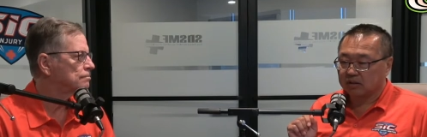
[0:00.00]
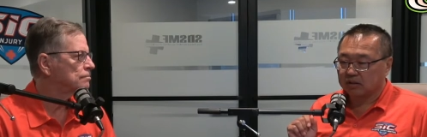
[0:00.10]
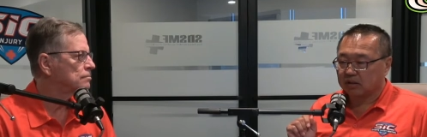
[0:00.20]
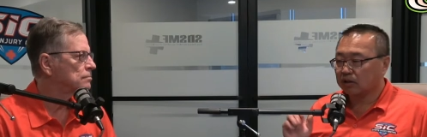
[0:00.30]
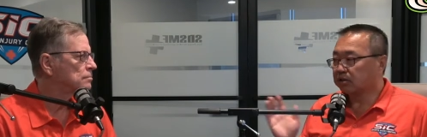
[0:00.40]

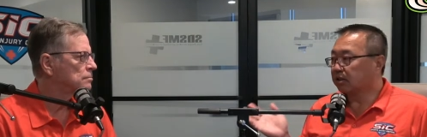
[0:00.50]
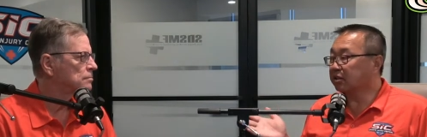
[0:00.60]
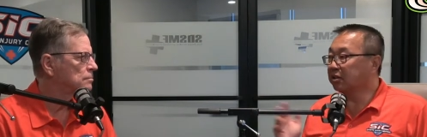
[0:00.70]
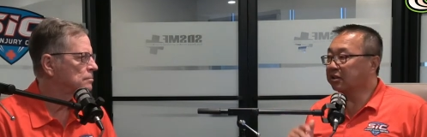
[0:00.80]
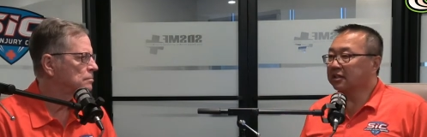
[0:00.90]
Speaker 1: coach, let's
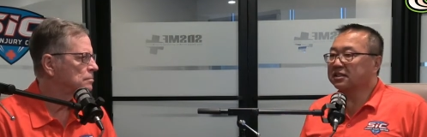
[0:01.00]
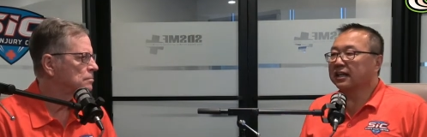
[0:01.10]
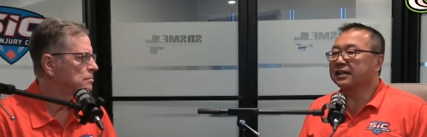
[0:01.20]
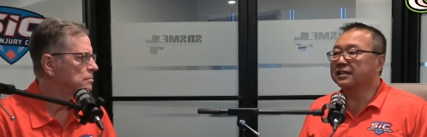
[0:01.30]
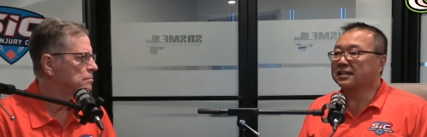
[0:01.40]
go to the
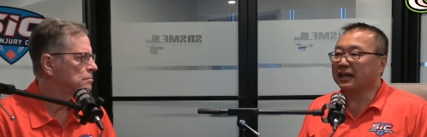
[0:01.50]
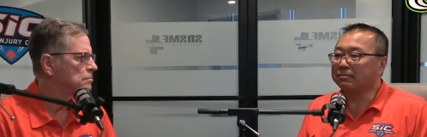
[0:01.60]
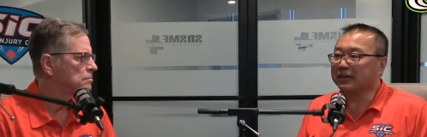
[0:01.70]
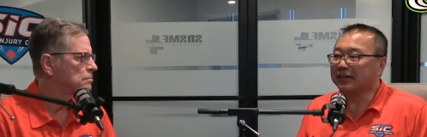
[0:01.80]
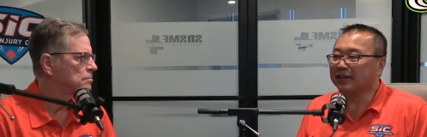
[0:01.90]
second
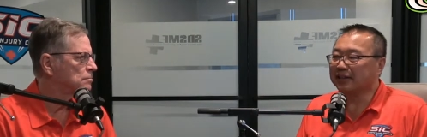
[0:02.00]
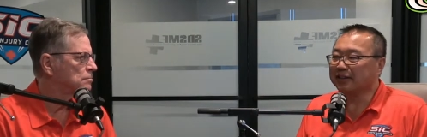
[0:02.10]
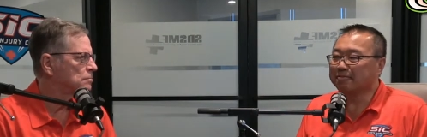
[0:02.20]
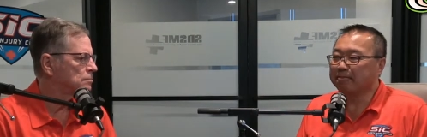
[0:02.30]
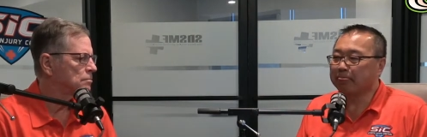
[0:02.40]
topic
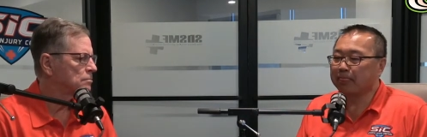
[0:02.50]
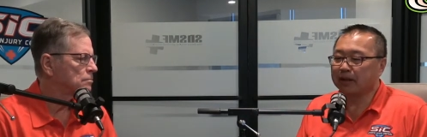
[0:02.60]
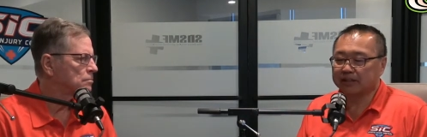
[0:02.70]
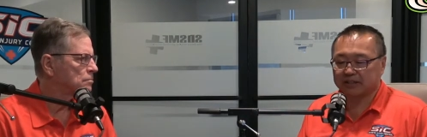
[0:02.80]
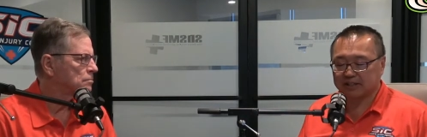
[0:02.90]
here.
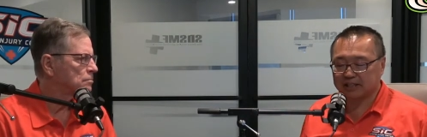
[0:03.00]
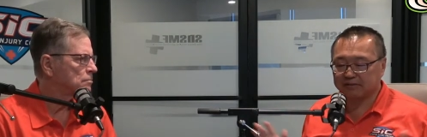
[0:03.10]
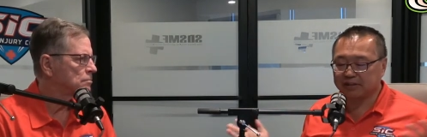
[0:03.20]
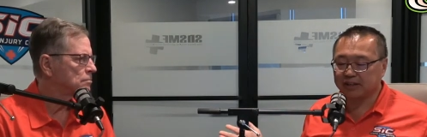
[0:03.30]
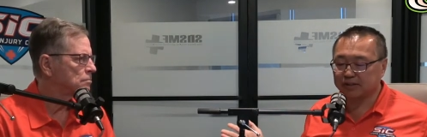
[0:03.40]
It
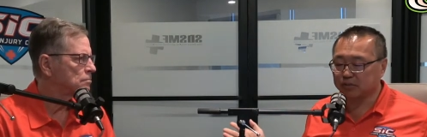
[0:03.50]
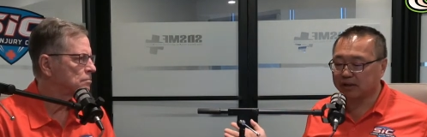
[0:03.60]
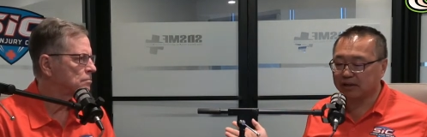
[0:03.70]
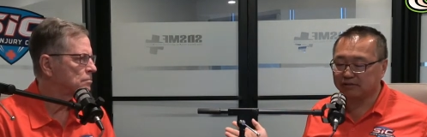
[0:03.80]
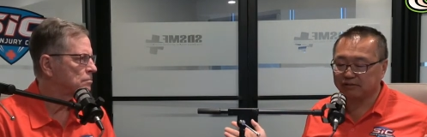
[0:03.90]
dovetails
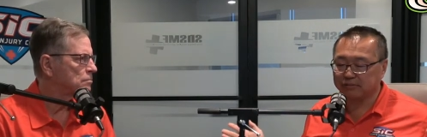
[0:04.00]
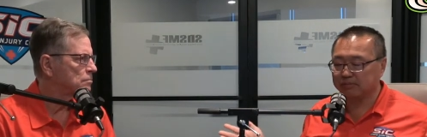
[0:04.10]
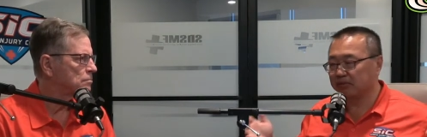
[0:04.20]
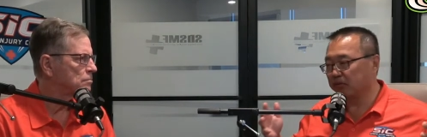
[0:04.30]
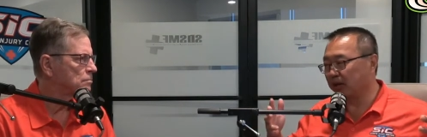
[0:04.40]
well from
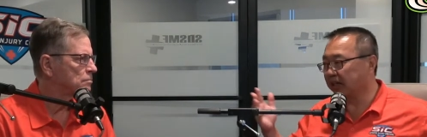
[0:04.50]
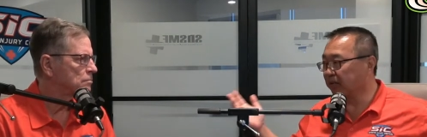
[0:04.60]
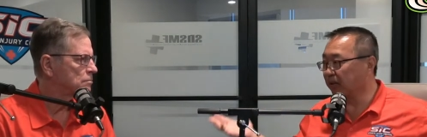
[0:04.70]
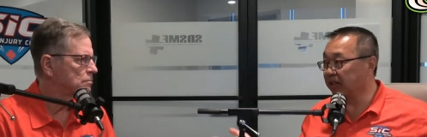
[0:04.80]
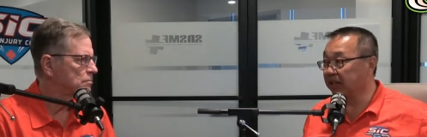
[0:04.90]
what
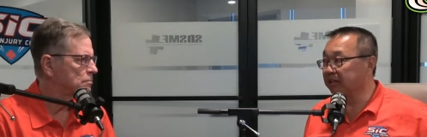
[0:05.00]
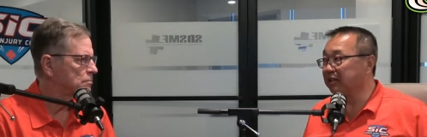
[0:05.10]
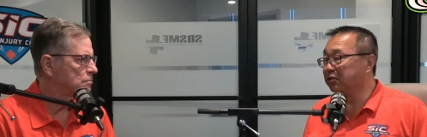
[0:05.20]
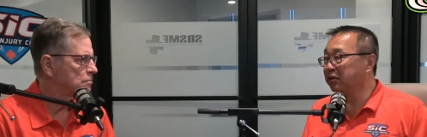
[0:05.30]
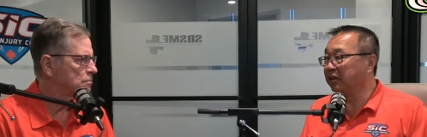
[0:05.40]
what you can
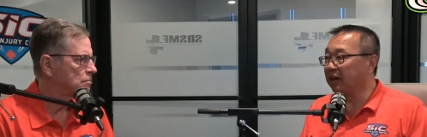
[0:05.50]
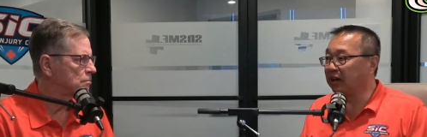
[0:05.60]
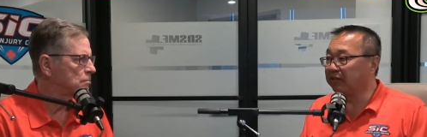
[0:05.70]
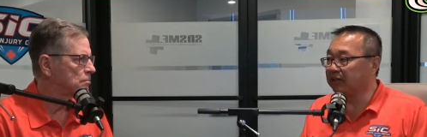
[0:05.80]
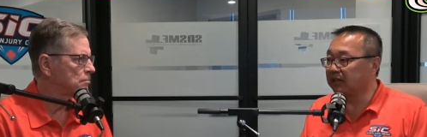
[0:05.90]
do with
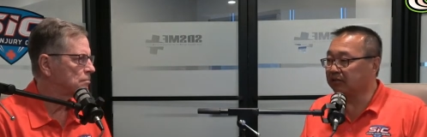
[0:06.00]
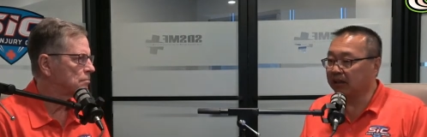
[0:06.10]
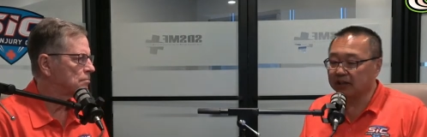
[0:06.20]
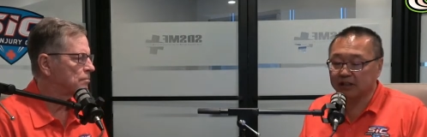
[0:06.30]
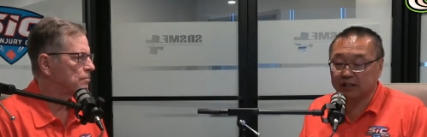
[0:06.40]
offensive
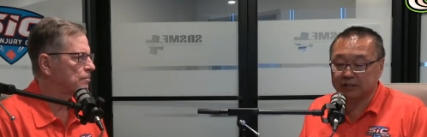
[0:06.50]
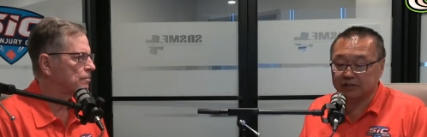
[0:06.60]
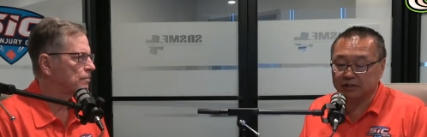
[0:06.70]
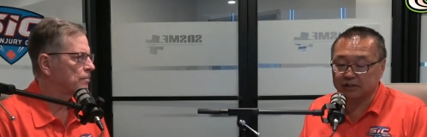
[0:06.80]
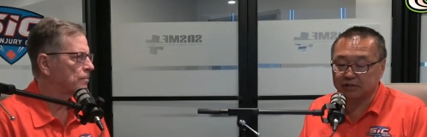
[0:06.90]
line
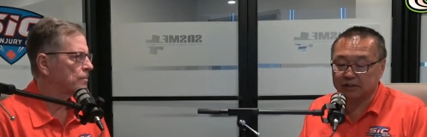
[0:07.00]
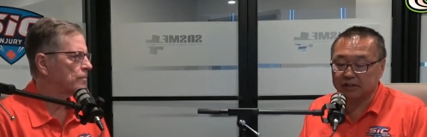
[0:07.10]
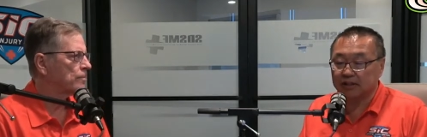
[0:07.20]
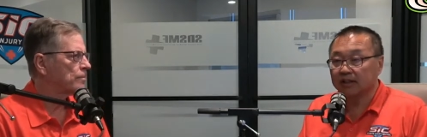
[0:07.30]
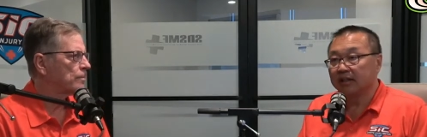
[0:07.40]
cluster
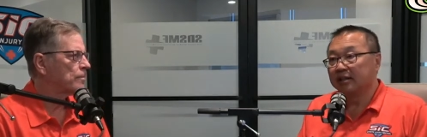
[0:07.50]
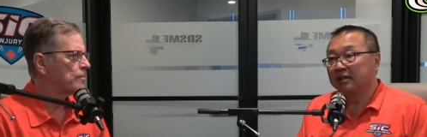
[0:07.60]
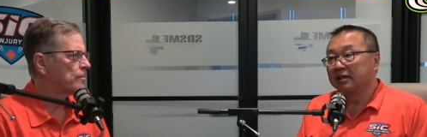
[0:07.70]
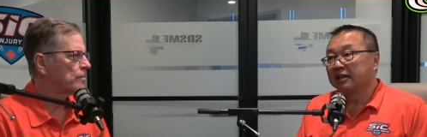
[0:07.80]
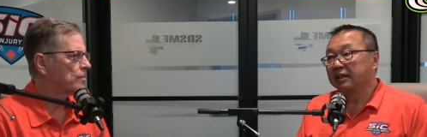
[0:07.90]
injuries.
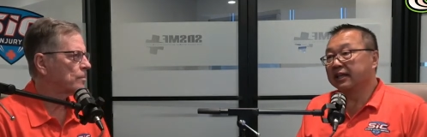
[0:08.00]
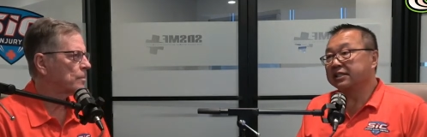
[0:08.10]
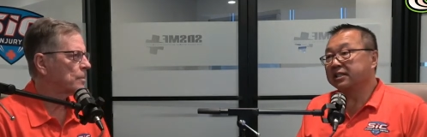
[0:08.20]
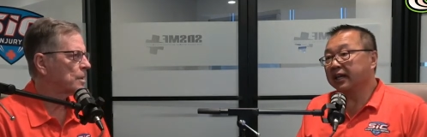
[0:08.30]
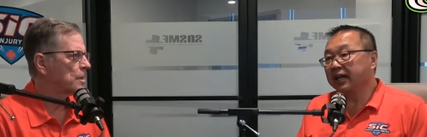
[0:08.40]

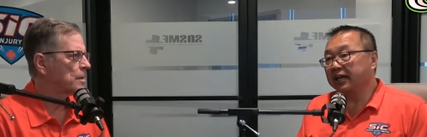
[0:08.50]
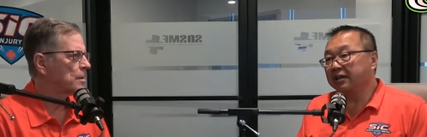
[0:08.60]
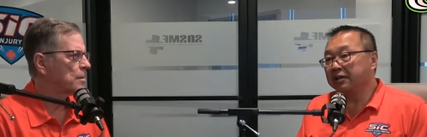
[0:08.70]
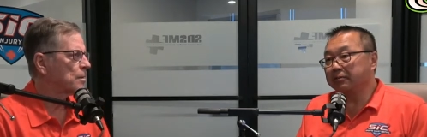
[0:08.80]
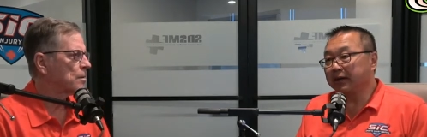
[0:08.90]
Let's say
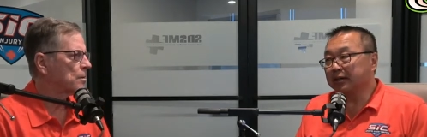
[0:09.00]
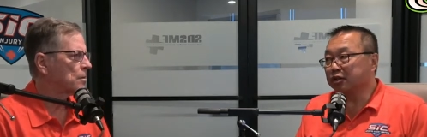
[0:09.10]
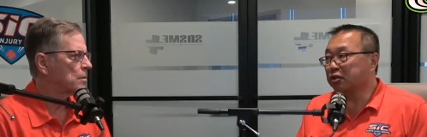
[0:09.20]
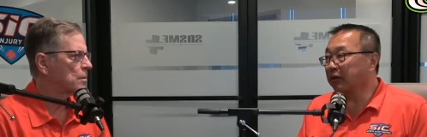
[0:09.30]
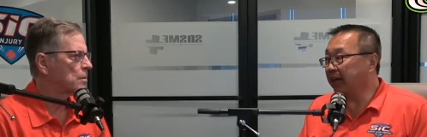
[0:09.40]
you make a
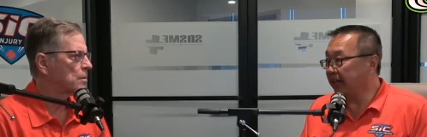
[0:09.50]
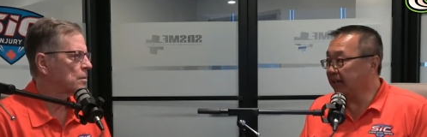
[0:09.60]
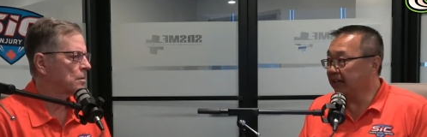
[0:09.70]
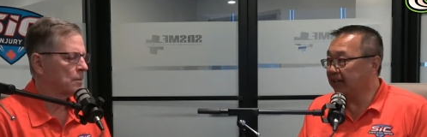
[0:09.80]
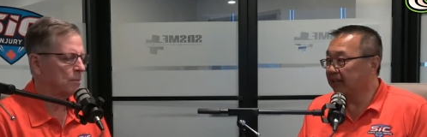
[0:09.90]

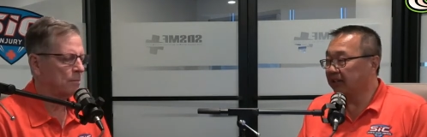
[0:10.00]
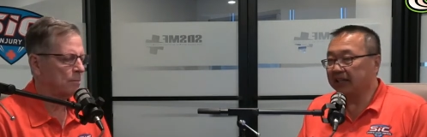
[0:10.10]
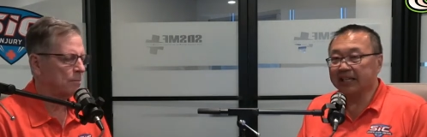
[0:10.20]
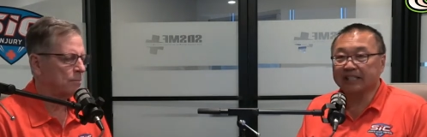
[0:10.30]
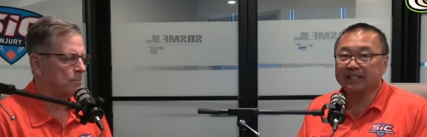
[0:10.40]
trade
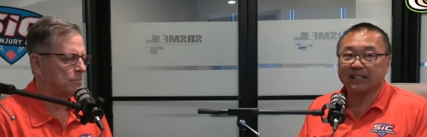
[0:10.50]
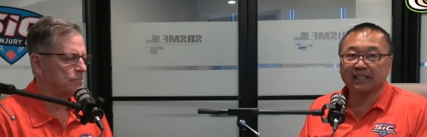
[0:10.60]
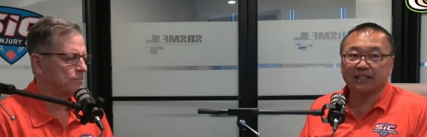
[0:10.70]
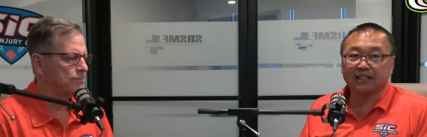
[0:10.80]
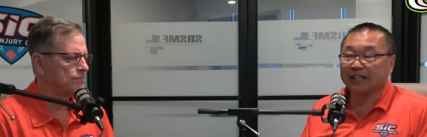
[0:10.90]
in
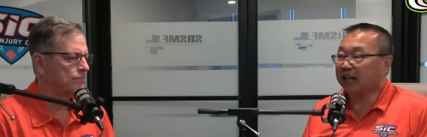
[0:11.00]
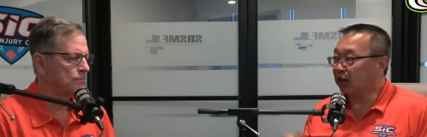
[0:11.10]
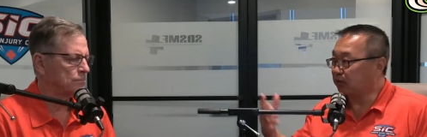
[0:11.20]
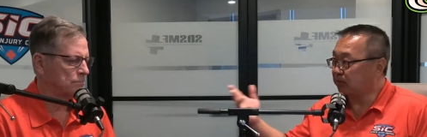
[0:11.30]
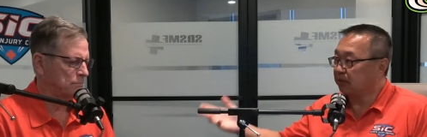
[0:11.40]
season to
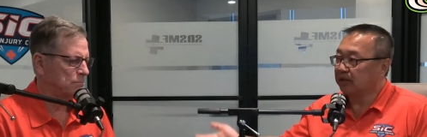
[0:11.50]
help